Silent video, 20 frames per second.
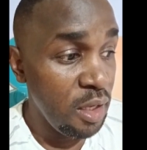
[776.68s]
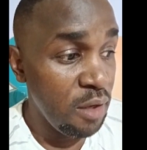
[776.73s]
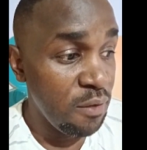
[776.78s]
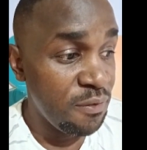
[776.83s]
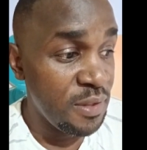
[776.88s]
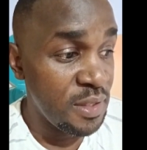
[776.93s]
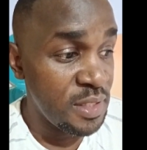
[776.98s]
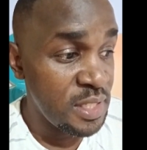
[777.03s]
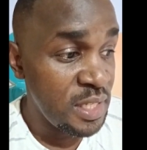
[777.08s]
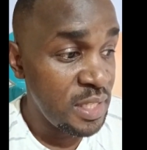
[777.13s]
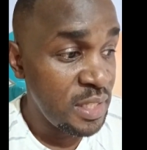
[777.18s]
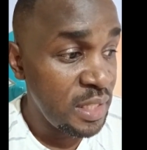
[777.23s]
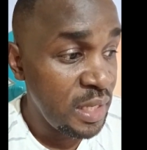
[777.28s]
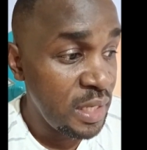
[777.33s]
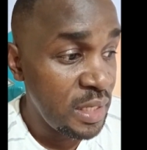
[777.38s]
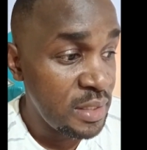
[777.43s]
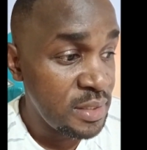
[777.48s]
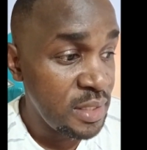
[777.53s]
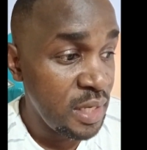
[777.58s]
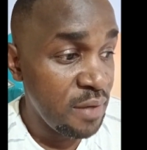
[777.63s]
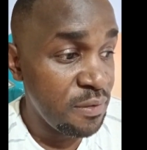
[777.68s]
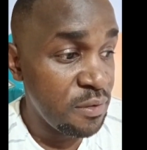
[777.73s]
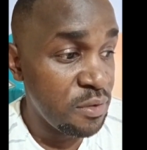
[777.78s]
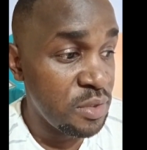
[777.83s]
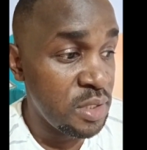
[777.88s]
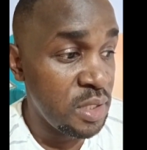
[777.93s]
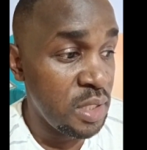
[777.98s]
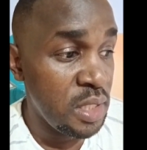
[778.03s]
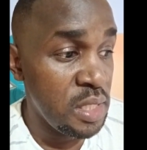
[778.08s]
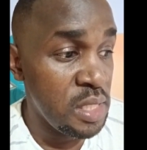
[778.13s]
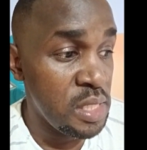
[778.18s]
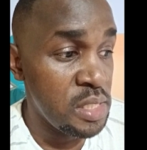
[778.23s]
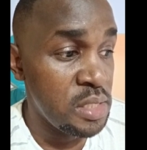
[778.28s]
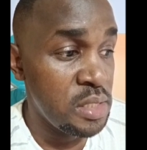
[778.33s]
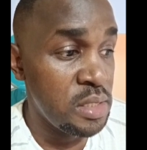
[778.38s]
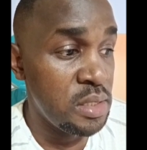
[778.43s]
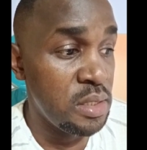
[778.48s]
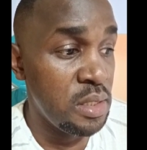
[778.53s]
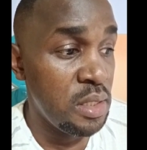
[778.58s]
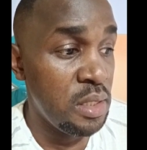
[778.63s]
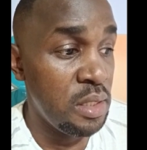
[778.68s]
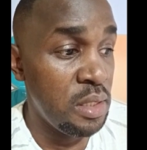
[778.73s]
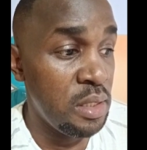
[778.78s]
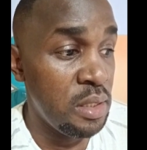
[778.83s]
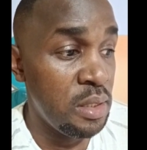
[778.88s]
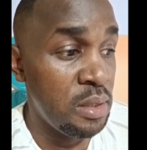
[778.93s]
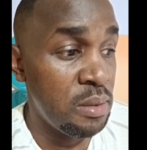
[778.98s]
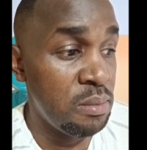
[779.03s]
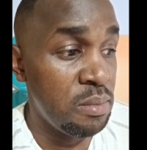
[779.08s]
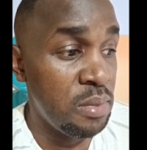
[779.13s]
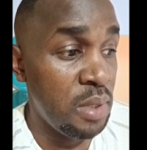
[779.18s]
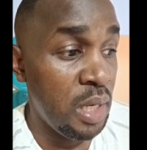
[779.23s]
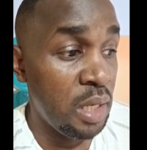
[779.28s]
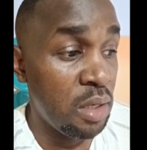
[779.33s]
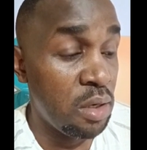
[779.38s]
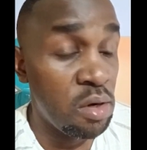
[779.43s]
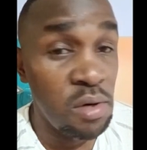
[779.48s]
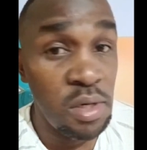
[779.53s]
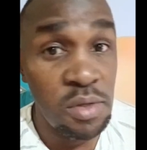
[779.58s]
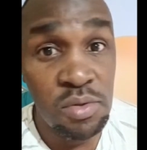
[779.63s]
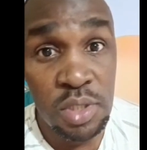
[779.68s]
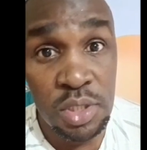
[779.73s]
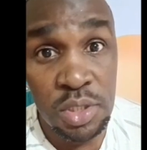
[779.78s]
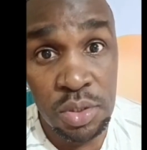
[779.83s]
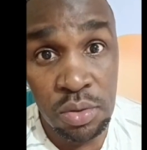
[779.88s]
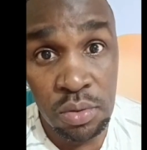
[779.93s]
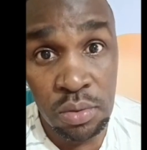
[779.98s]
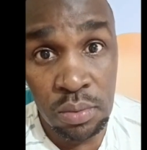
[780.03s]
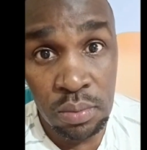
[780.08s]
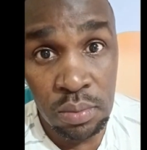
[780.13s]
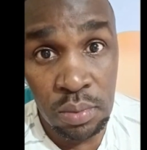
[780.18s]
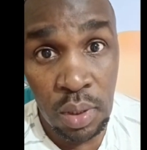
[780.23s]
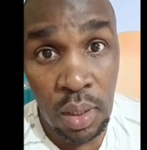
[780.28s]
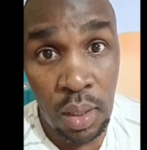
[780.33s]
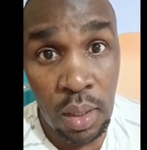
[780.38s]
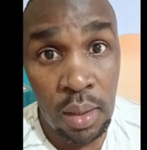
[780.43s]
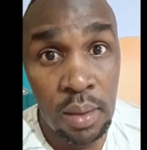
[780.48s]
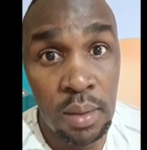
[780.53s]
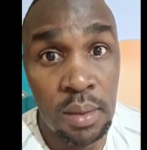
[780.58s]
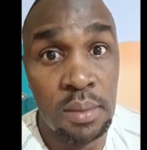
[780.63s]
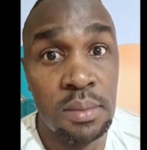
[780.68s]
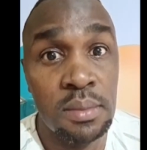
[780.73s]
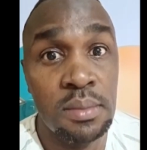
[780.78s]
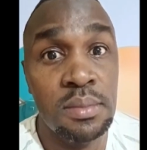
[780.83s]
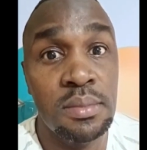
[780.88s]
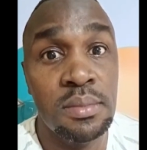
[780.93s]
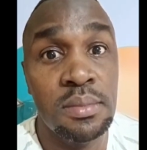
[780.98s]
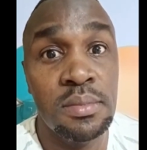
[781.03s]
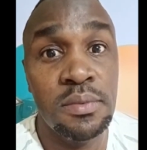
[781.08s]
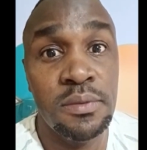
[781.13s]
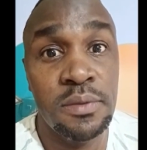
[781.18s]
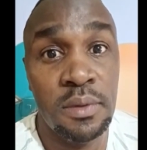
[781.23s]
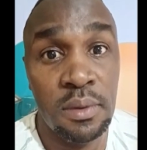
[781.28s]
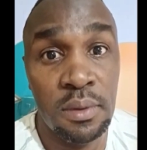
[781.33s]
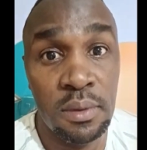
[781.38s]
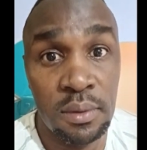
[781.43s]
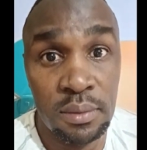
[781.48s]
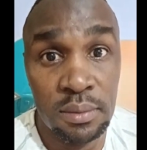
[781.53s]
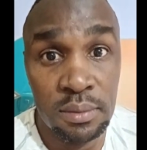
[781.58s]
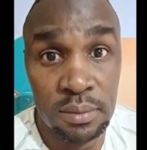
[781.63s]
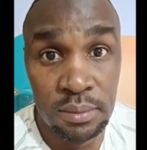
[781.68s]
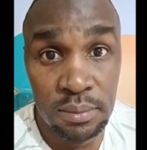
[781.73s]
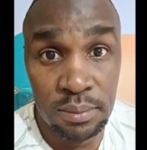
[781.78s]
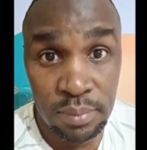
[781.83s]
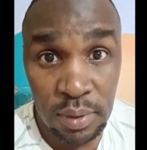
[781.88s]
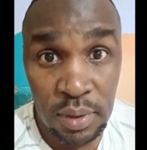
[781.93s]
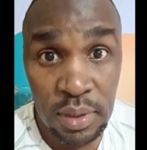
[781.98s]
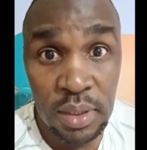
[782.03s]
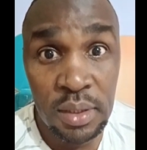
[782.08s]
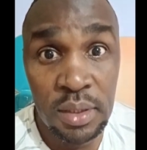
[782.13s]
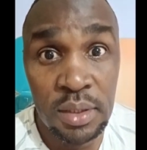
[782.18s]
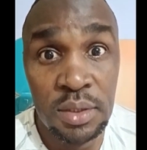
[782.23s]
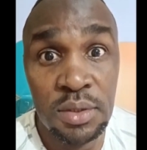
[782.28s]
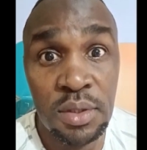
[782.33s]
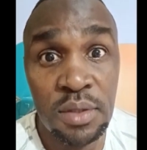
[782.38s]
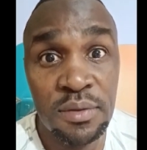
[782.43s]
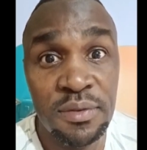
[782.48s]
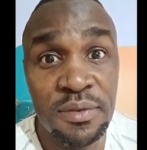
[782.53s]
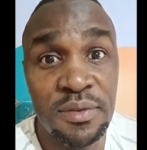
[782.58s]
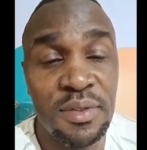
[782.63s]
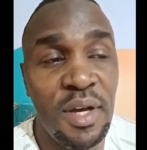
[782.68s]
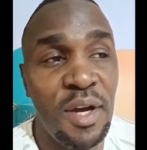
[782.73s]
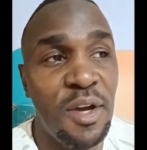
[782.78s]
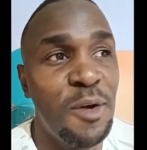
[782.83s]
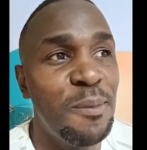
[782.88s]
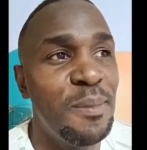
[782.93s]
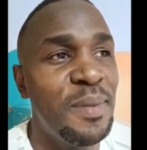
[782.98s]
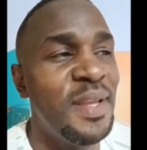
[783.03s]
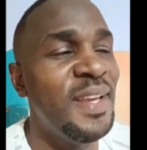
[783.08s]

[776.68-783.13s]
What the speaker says: if there's anything else I have to say is I congratulate you for pulling this off. I